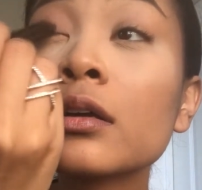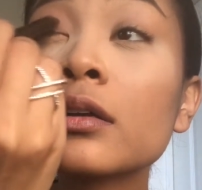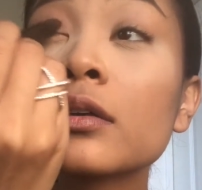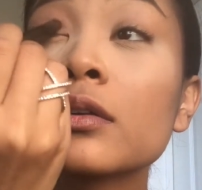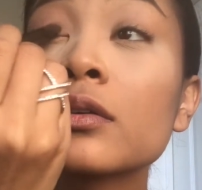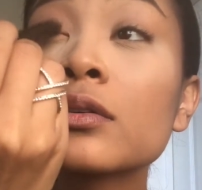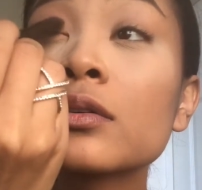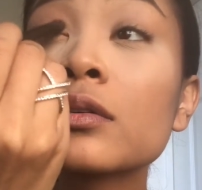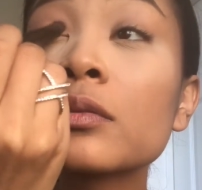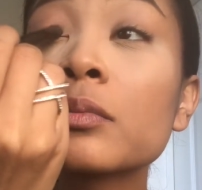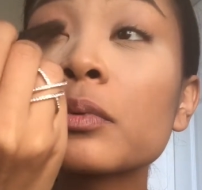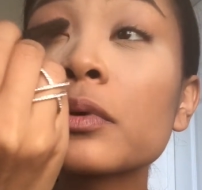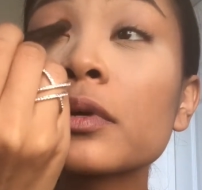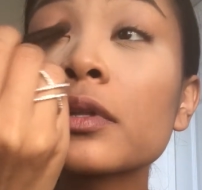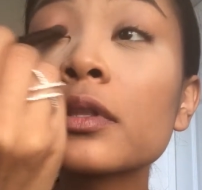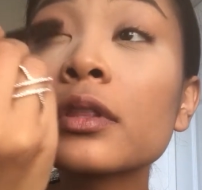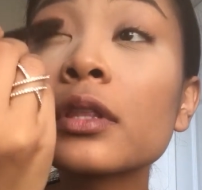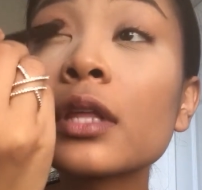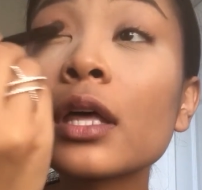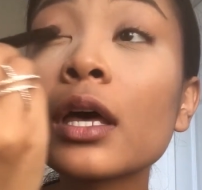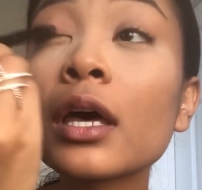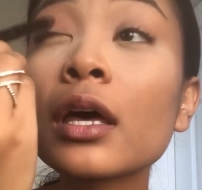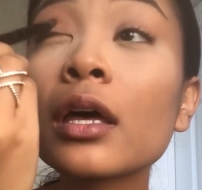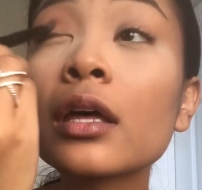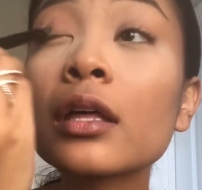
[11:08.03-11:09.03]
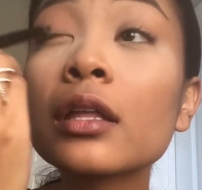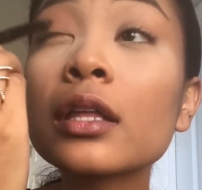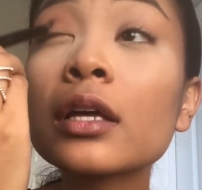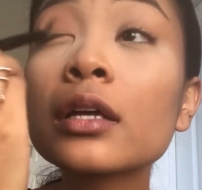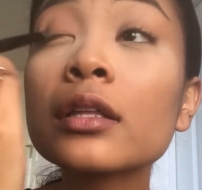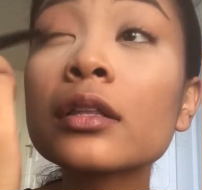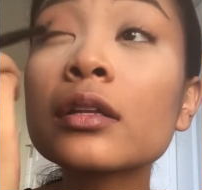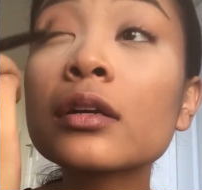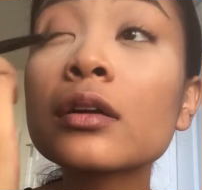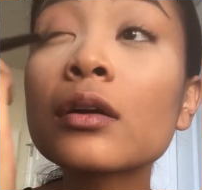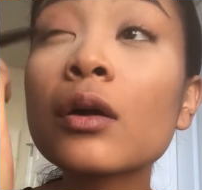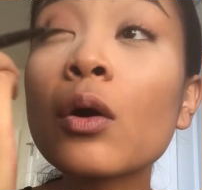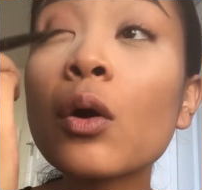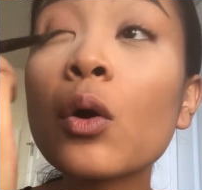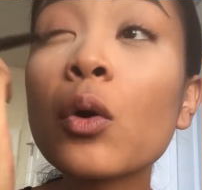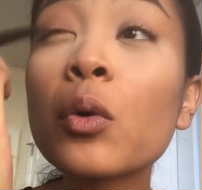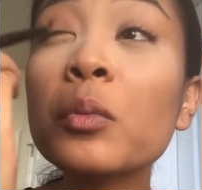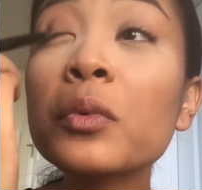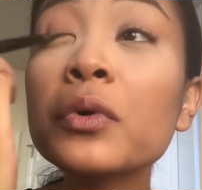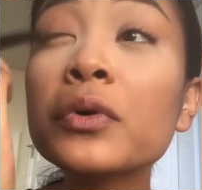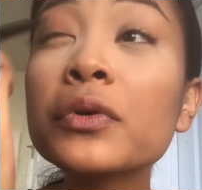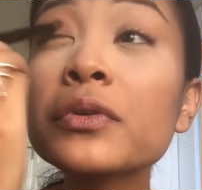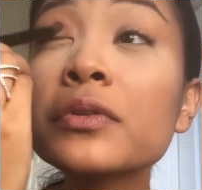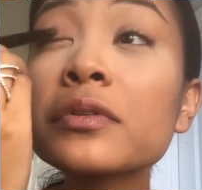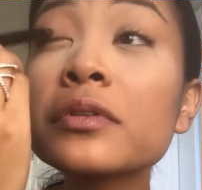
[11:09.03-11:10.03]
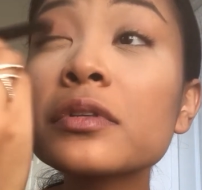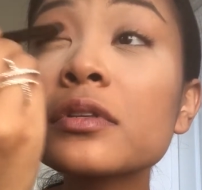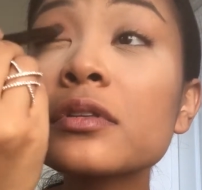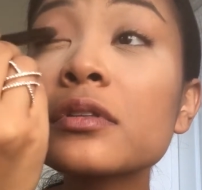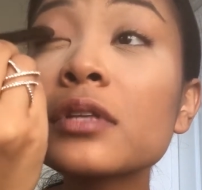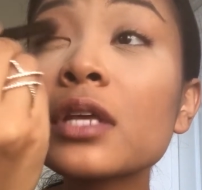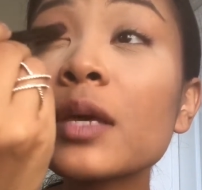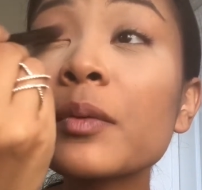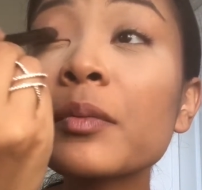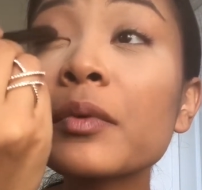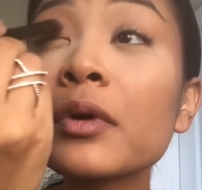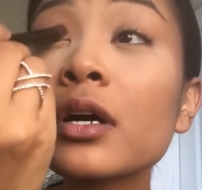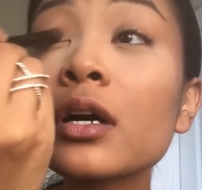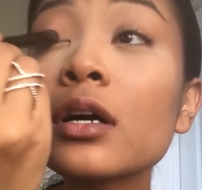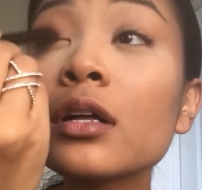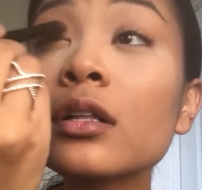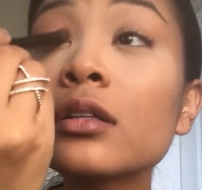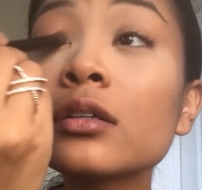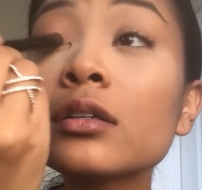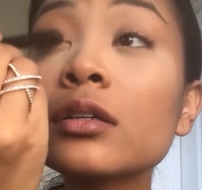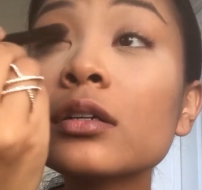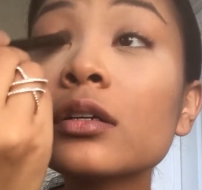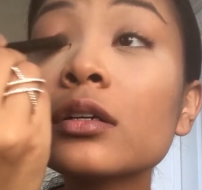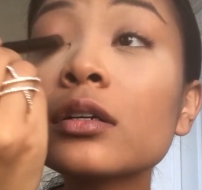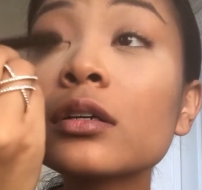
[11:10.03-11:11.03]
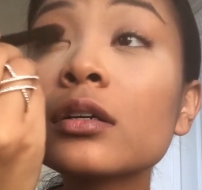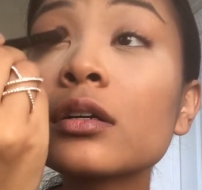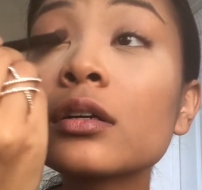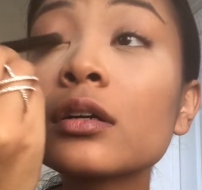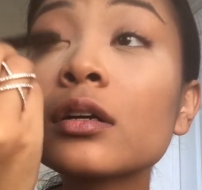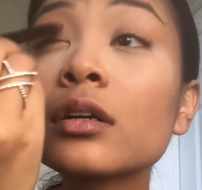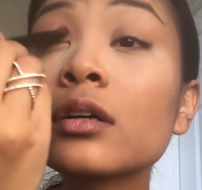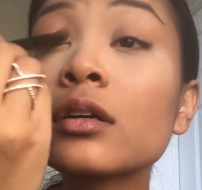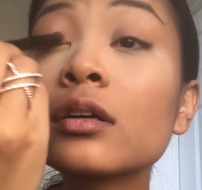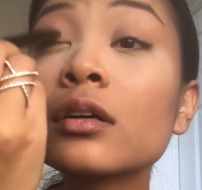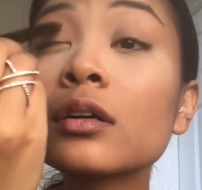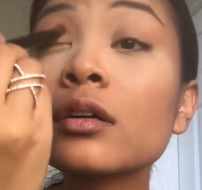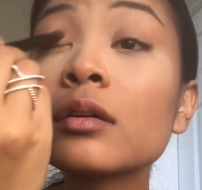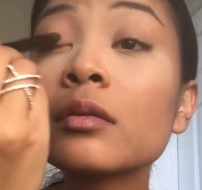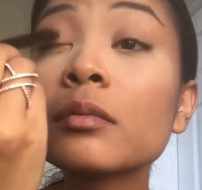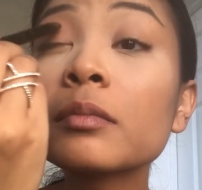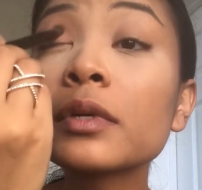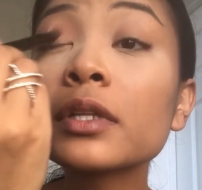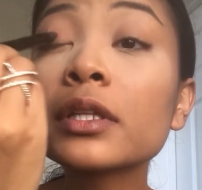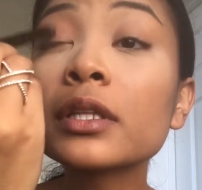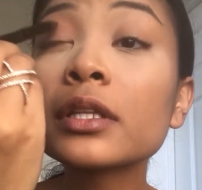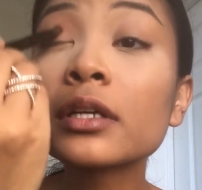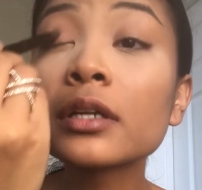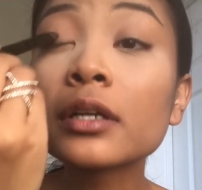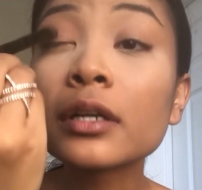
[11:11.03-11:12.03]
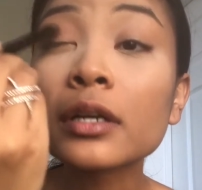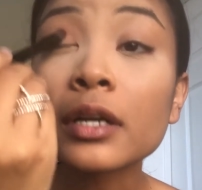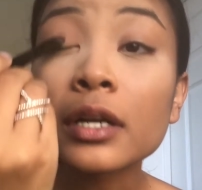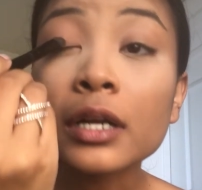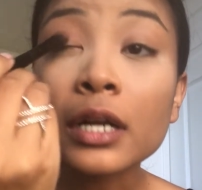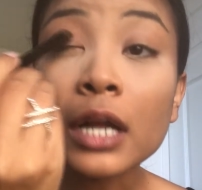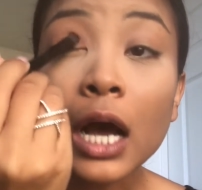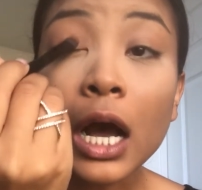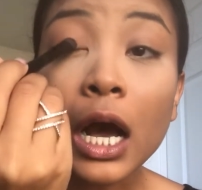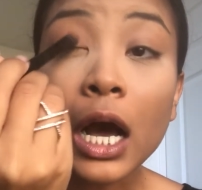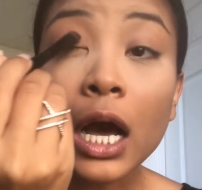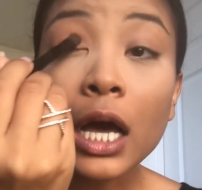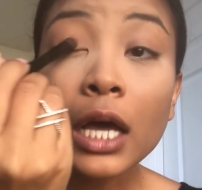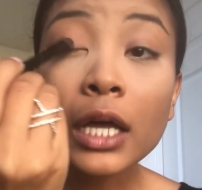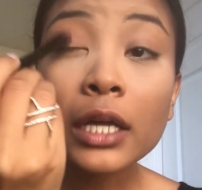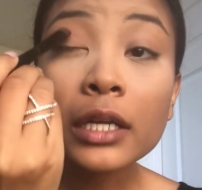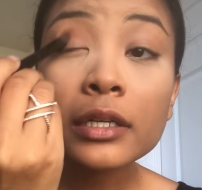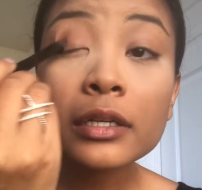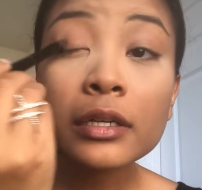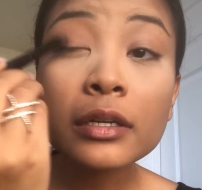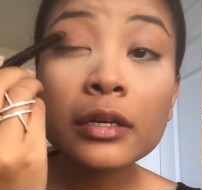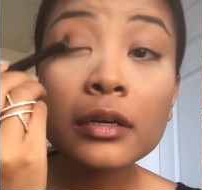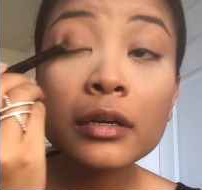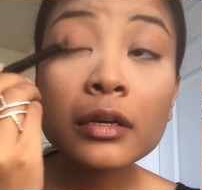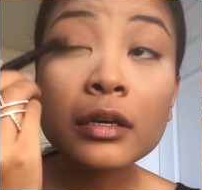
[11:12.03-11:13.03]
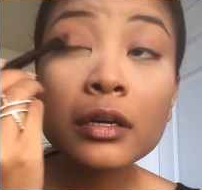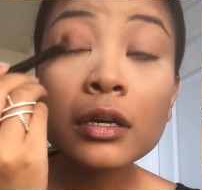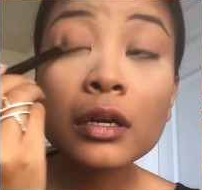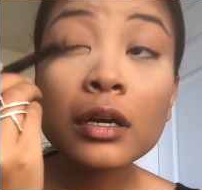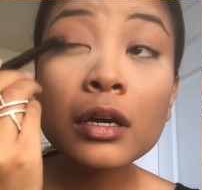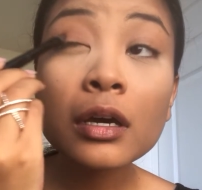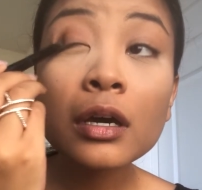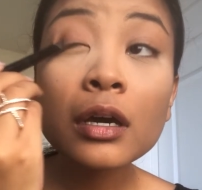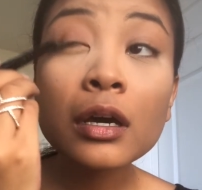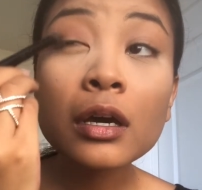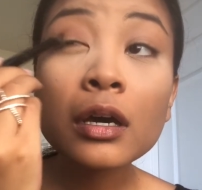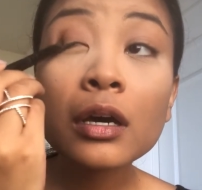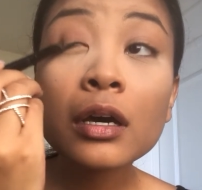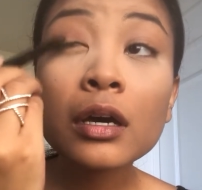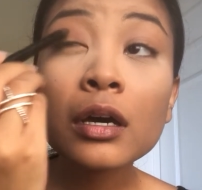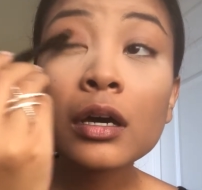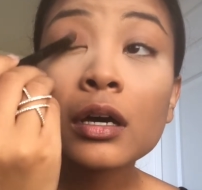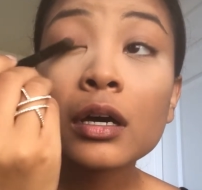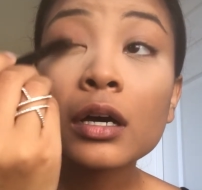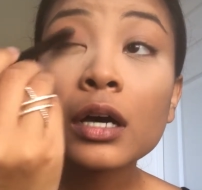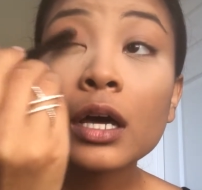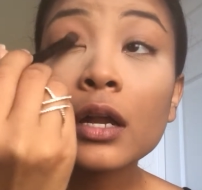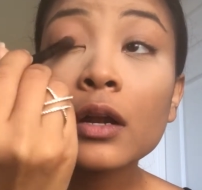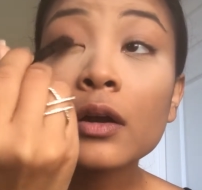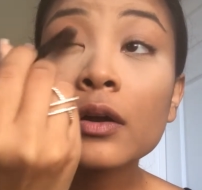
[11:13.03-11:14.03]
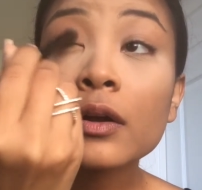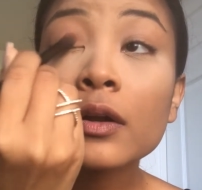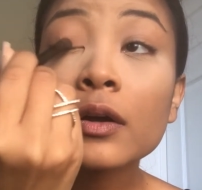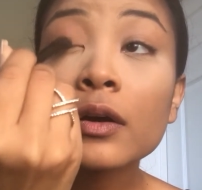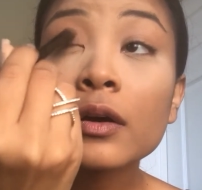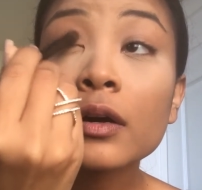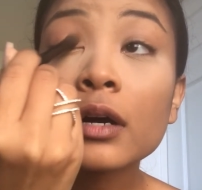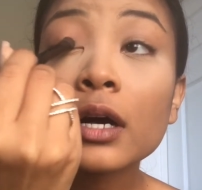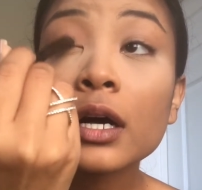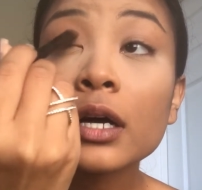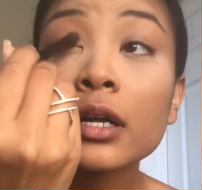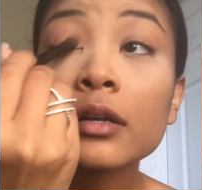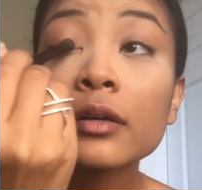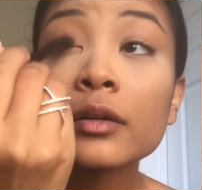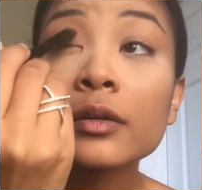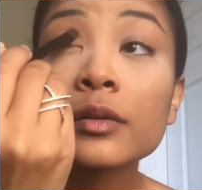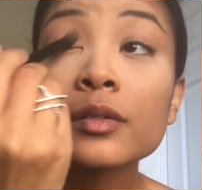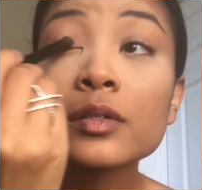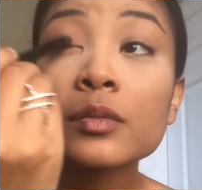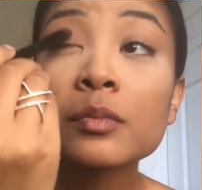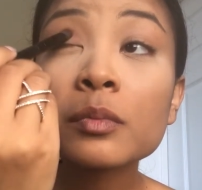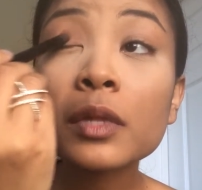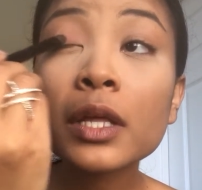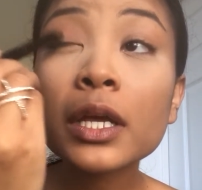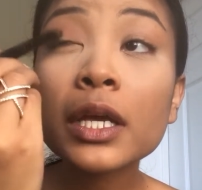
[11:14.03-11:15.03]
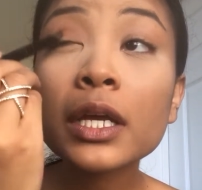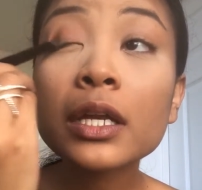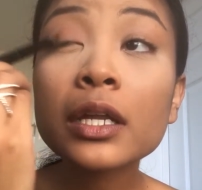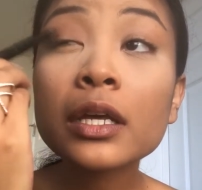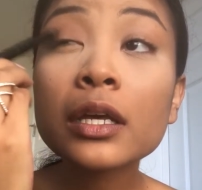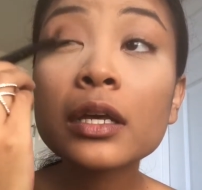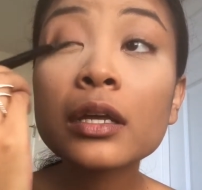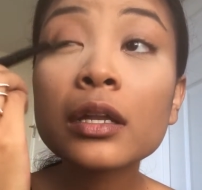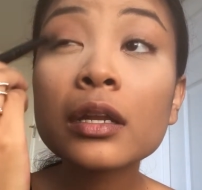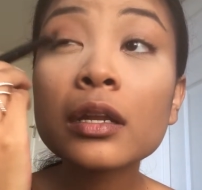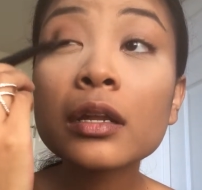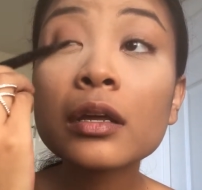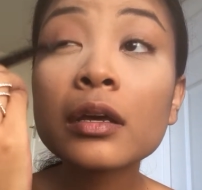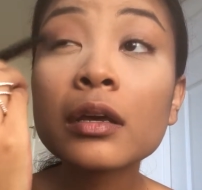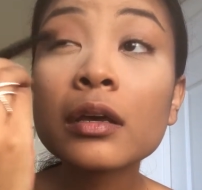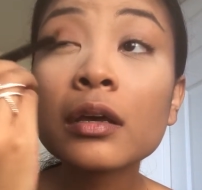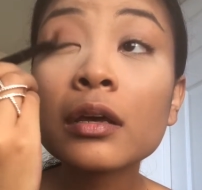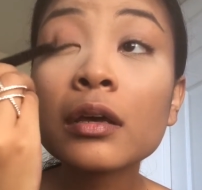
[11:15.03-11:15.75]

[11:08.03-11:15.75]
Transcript: and just put that. Like they're almost the same color, but they're not. I don't know how to explain it.